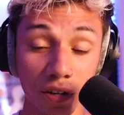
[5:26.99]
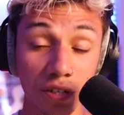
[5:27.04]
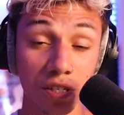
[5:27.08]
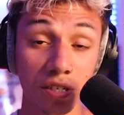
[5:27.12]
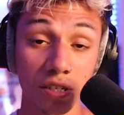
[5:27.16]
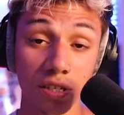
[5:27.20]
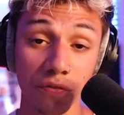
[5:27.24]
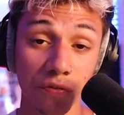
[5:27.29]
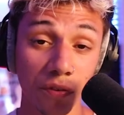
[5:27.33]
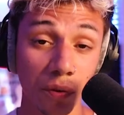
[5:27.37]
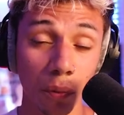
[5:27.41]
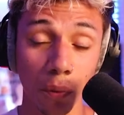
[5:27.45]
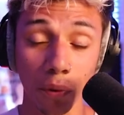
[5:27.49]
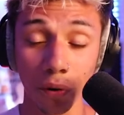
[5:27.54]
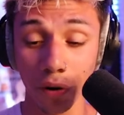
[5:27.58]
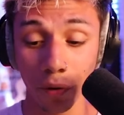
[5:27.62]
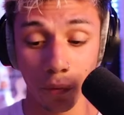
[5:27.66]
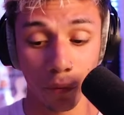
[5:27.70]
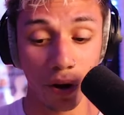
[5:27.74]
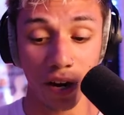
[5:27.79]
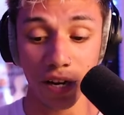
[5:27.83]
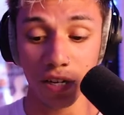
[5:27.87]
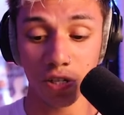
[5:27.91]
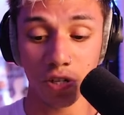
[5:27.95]
instance, if you wanted to
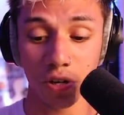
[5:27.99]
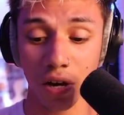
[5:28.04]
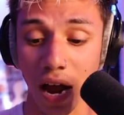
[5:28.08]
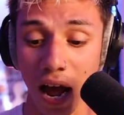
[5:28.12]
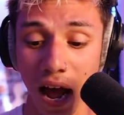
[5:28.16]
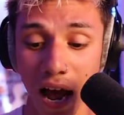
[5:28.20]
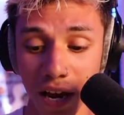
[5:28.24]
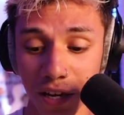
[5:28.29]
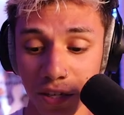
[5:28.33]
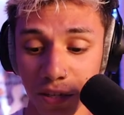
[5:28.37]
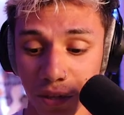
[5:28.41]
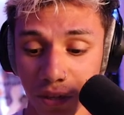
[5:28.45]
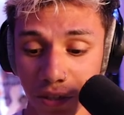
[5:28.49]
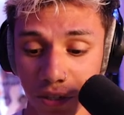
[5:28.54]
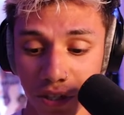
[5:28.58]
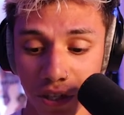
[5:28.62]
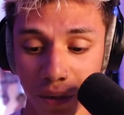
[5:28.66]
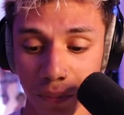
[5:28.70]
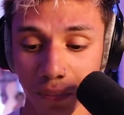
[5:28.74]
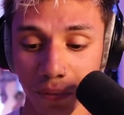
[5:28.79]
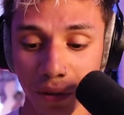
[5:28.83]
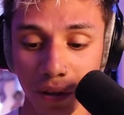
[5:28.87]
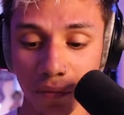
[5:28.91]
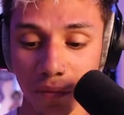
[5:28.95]
raise your highs, you could
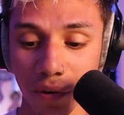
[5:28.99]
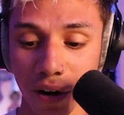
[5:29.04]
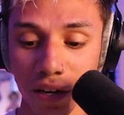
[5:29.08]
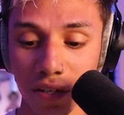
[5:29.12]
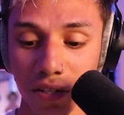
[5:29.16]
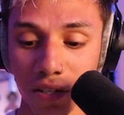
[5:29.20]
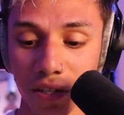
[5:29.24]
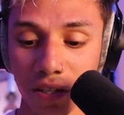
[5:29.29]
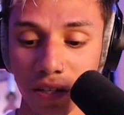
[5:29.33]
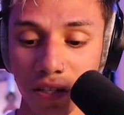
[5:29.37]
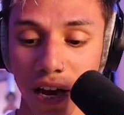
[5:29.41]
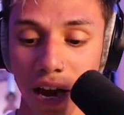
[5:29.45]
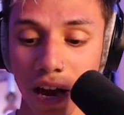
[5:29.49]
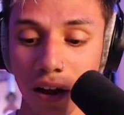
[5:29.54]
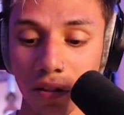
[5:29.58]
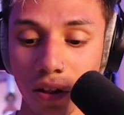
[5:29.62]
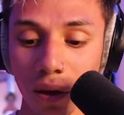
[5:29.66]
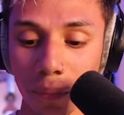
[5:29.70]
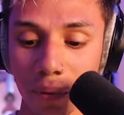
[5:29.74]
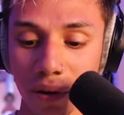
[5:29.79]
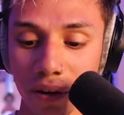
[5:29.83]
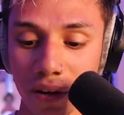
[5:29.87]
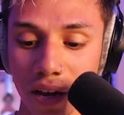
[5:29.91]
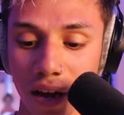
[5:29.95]
simply raise this dial
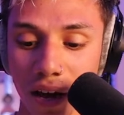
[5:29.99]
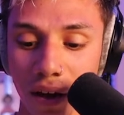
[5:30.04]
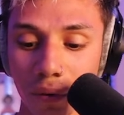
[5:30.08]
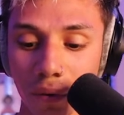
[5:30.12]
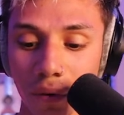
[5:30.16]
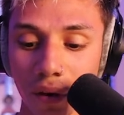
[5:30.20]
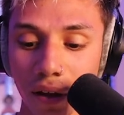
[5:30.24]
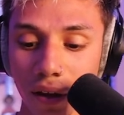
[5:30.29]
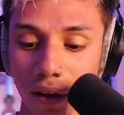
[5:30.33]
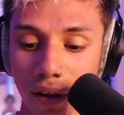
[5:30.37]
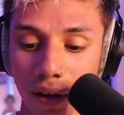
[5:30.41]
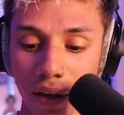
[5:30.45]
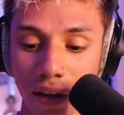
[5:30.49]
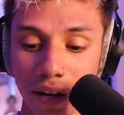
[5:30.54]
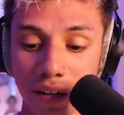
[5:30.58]
up and down